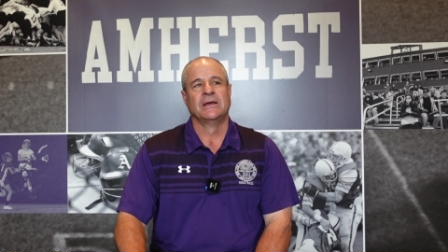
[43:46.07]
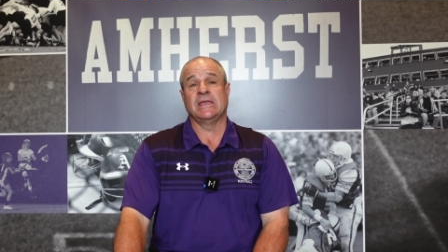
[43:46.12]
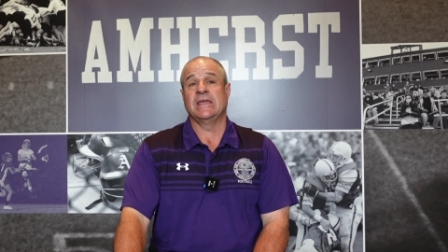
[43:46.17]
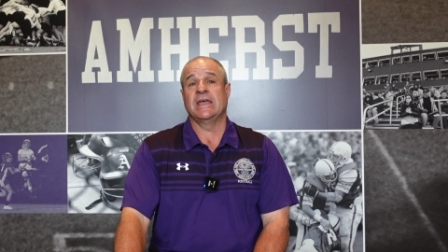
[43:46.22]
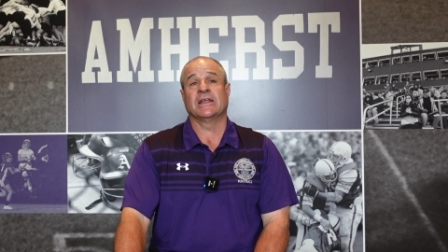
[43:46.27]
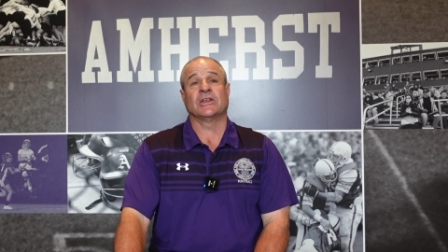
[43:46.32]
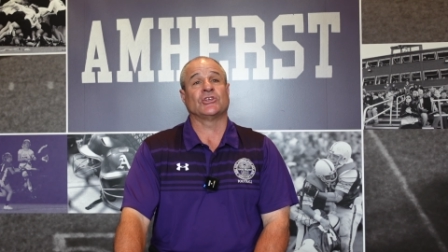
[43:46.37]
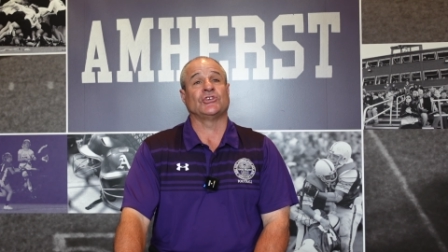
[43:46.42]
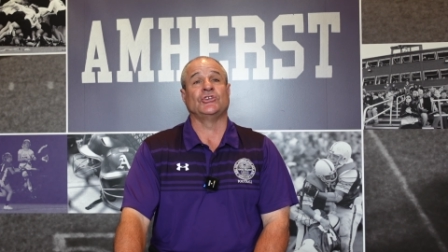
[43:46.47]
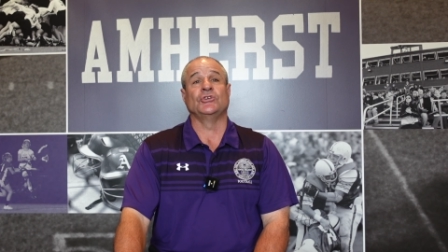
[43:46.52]
He
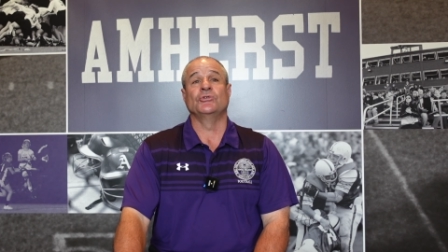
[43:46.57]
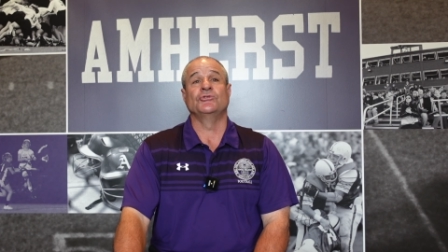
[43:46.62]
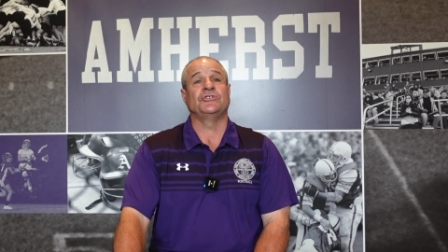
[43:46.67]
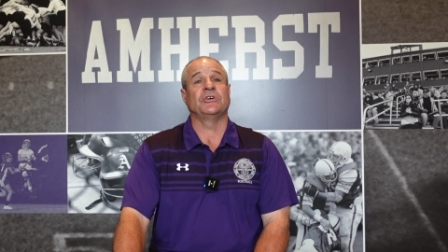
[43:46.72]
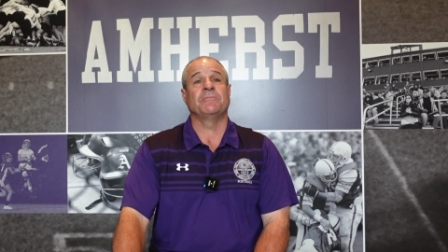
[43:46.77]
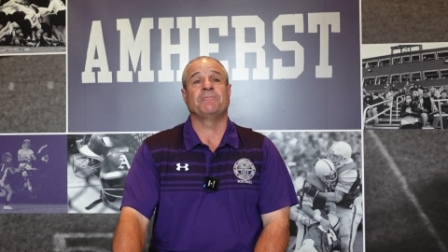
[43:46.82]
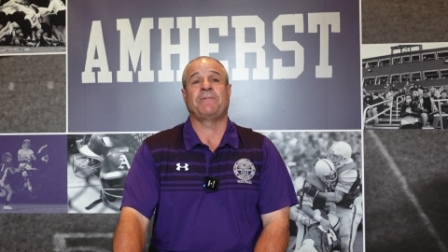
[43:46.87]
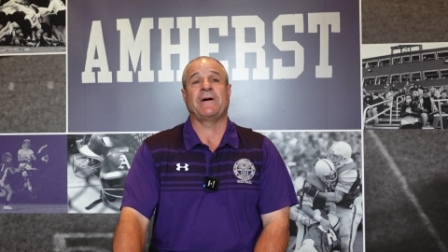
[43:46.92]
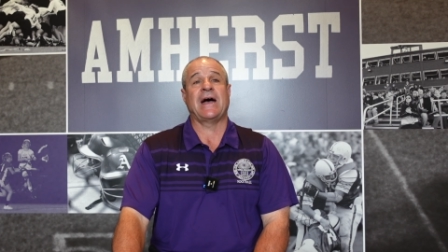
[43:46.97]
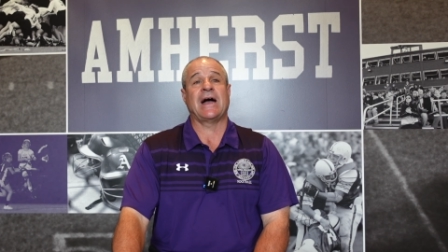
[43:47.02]
had a huge
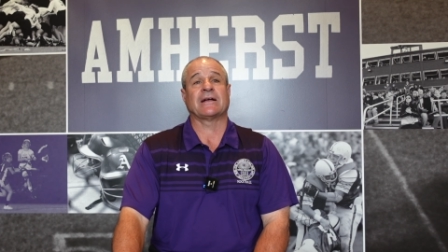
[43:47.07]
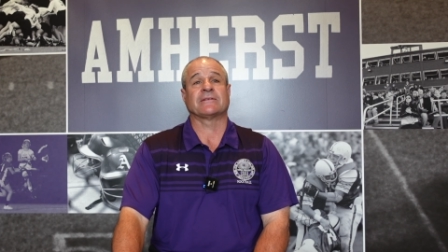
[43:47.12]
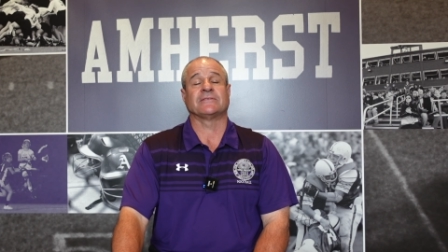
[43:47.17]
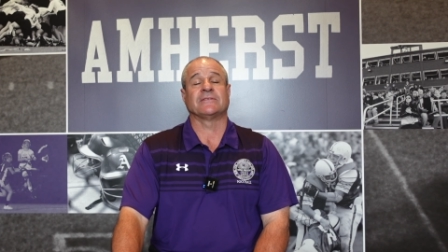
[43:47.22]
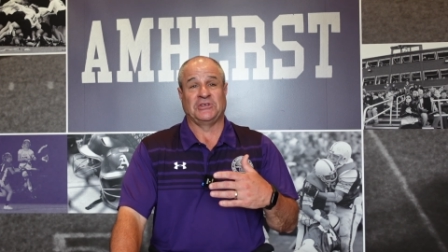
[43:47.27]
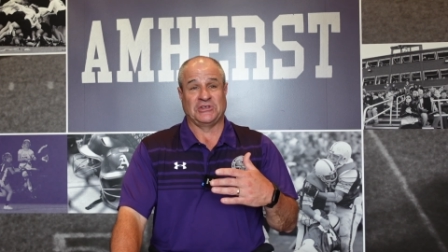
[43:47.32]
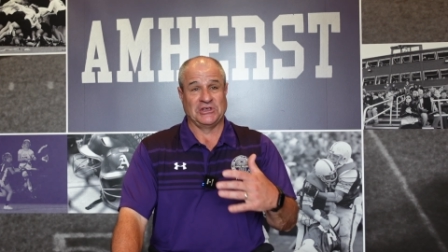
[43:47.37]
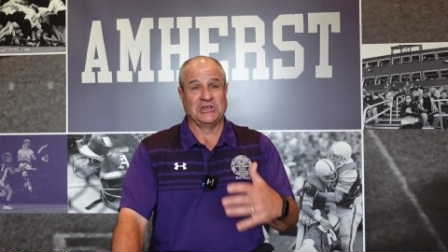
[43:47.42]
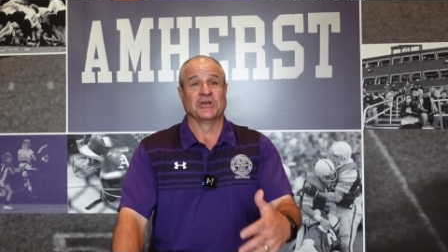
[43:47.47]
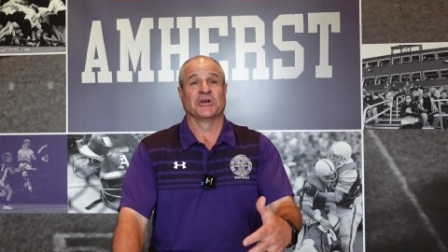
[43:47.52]
impact
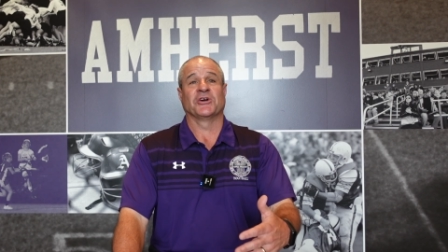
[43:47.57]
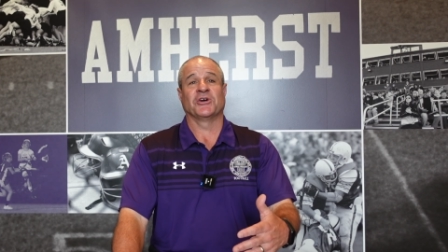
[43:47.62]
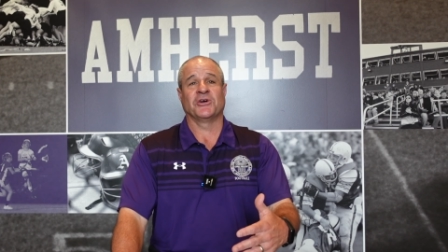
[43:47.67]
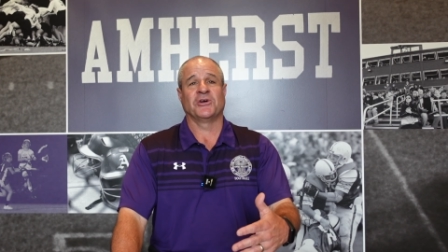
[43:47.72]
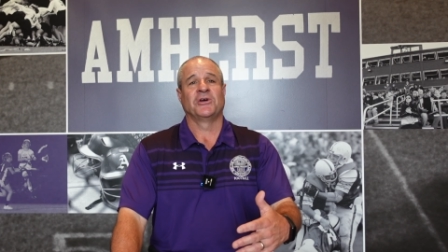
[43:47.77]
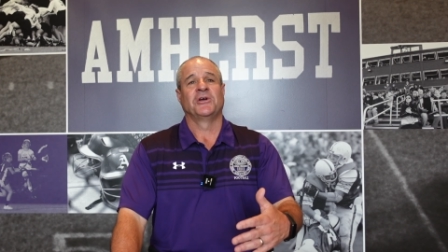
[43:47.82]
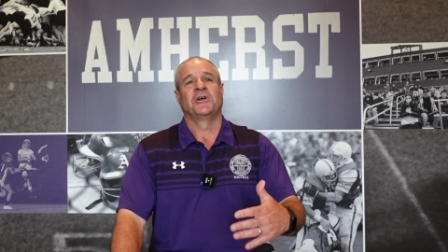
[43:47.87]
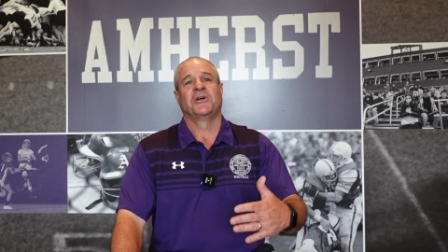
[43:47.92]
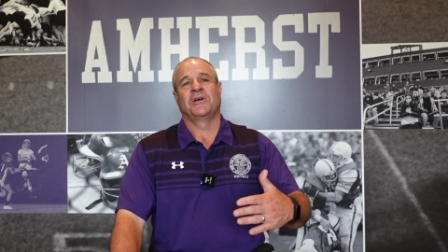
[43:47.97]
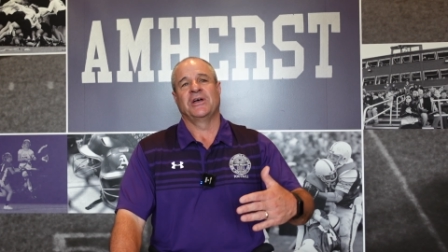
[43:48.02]

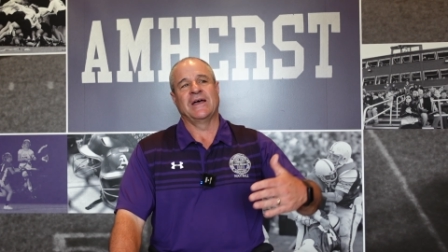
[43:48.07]
here